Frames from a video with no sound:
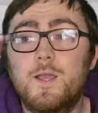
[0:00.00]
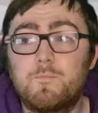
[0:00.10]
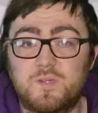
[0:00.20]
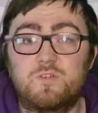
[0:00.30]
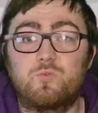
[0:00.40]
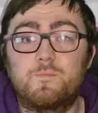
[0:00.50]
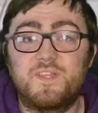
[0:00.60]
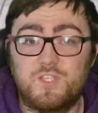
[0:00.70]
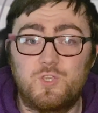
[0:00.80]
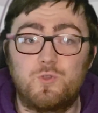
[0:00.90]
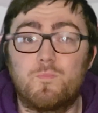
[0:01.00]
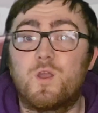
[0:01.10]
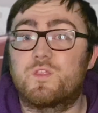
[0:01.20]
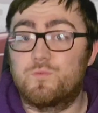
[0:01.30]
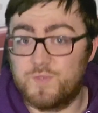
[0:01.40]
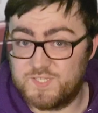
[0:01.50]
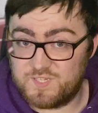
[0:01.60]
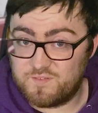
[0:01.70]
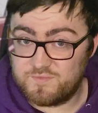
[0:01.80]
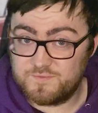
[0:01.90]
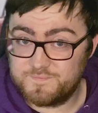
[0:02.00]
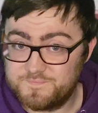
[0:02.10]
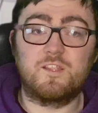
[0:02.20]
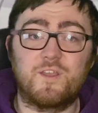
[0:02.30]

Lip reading: but it will be new Mark III stuff. Now,